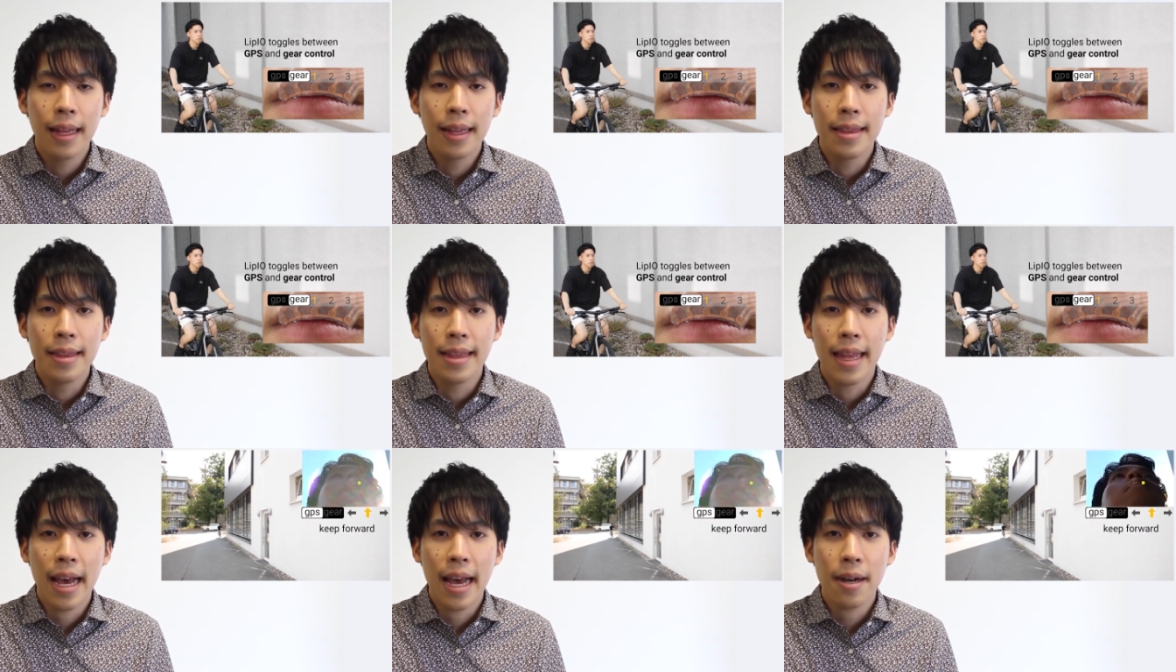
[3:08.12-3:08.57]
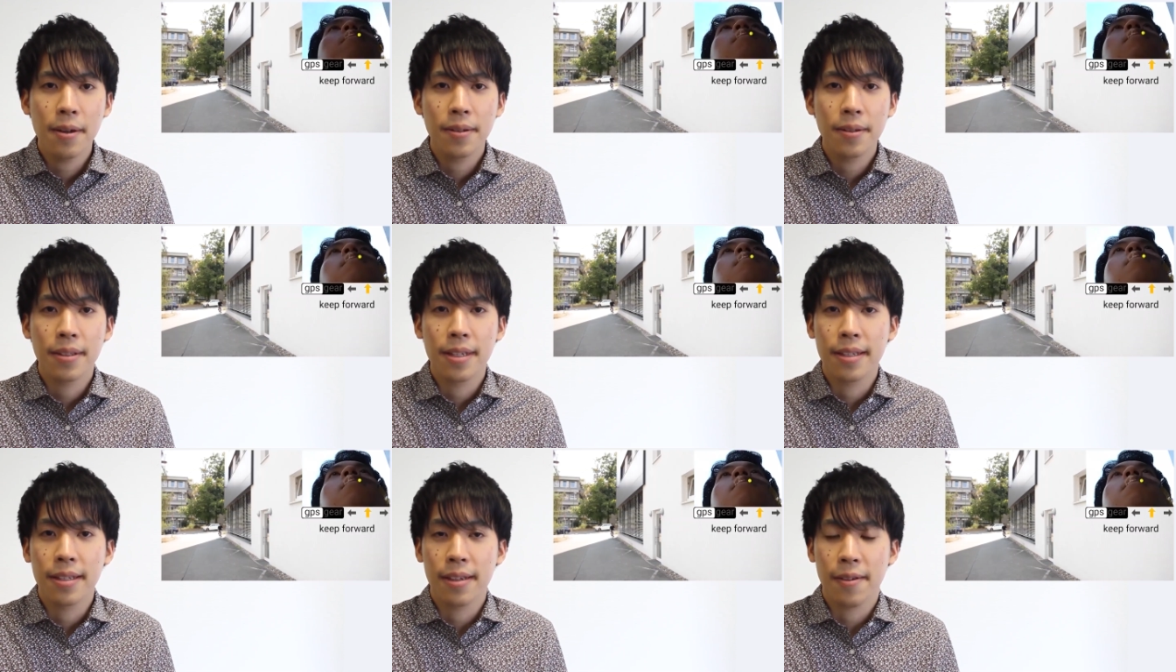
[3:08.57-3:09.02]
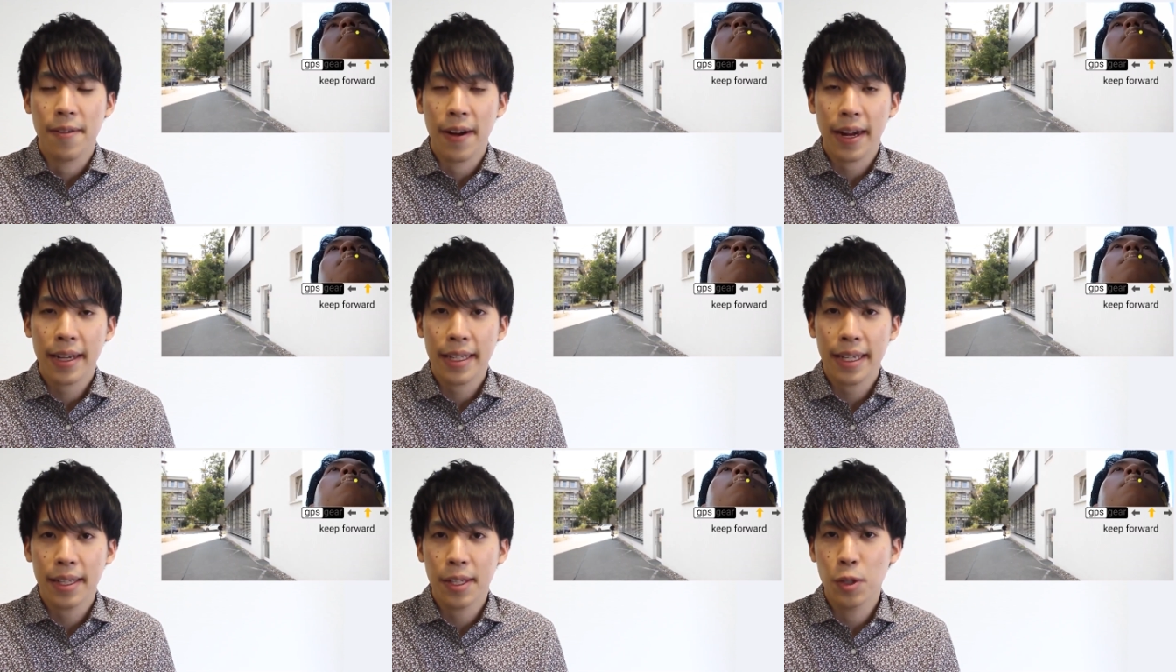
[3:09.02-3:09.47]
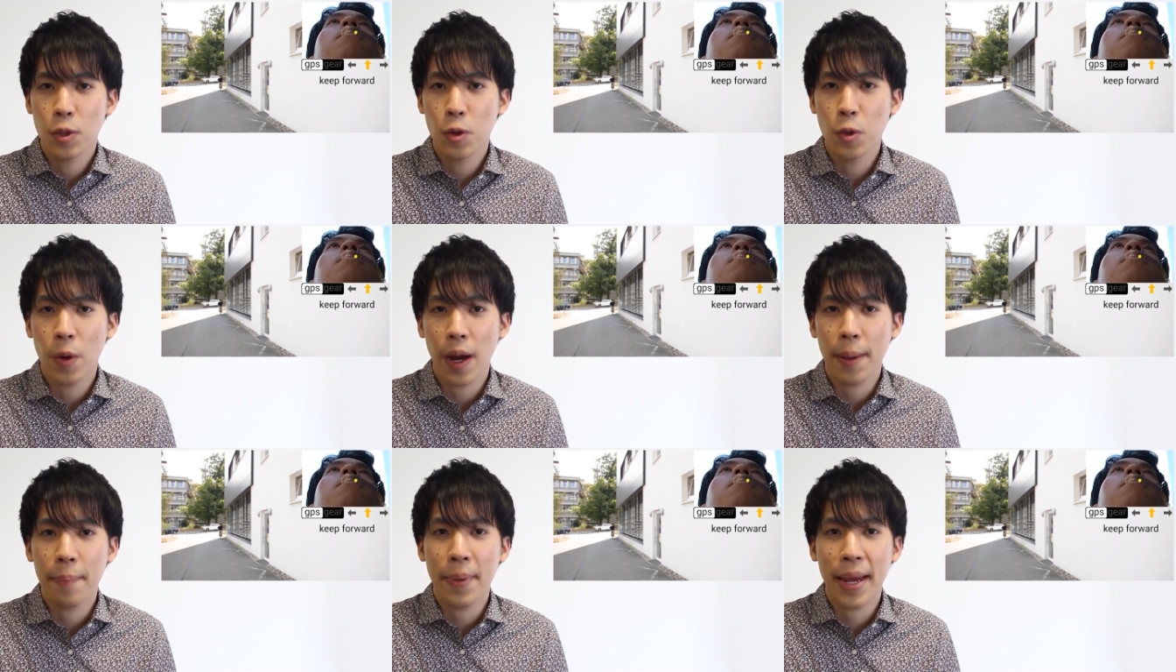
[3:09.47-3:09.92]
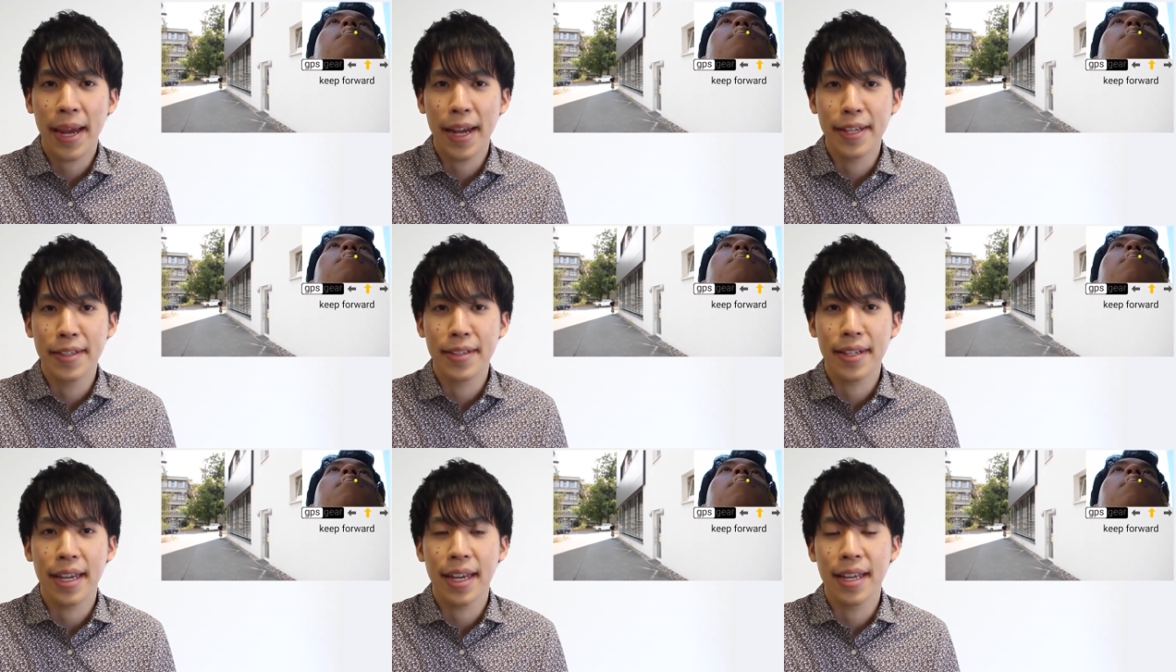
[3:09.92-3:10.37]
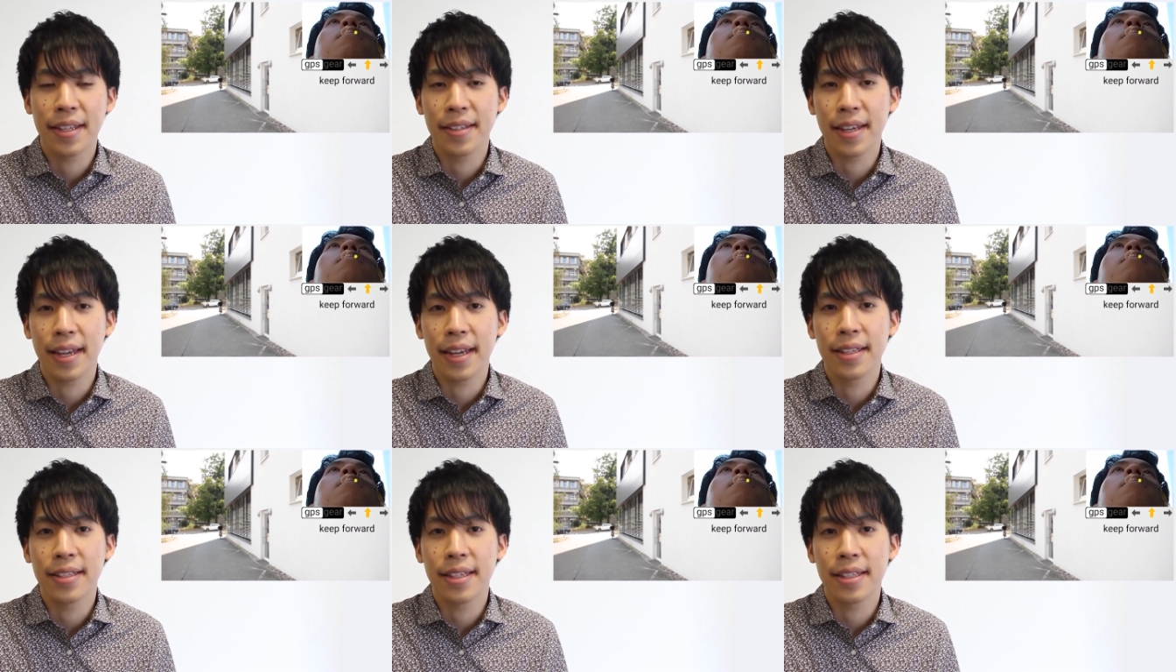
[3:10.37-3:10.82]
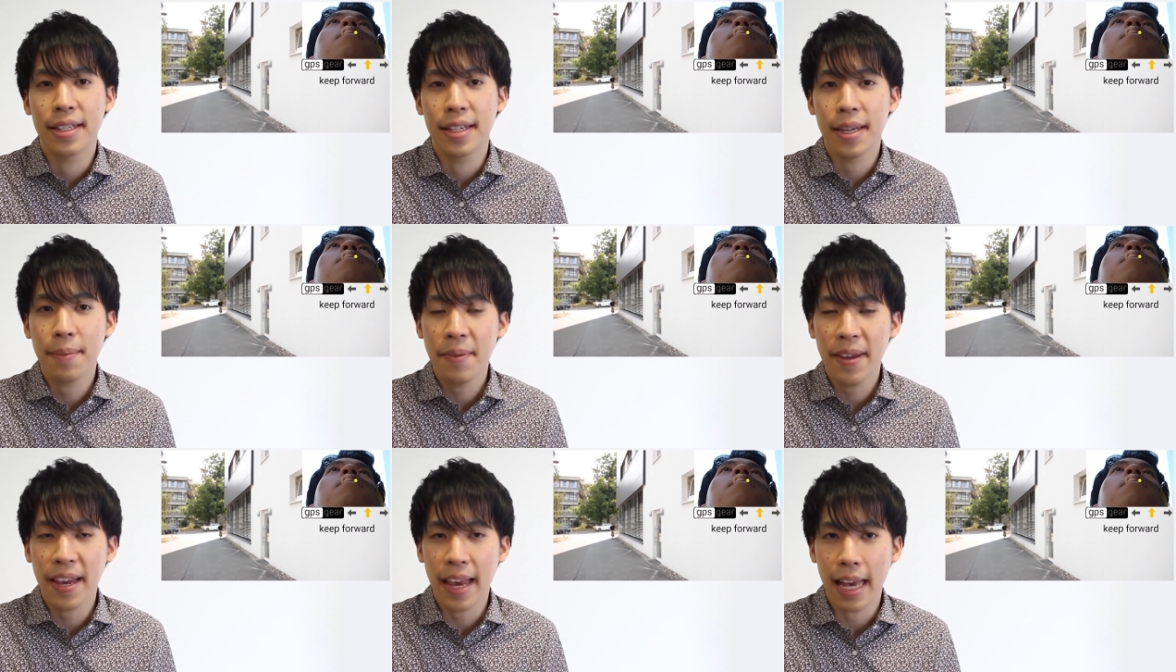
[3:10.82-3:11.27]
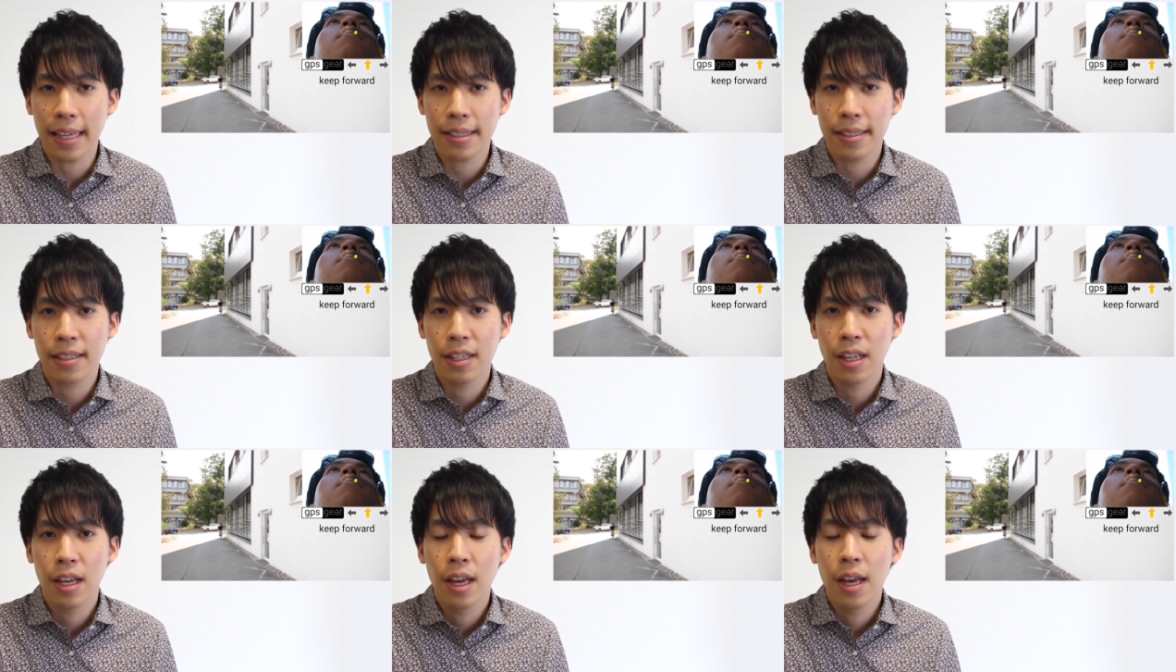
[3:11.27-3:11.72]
Now the selected UI page is in the GPS,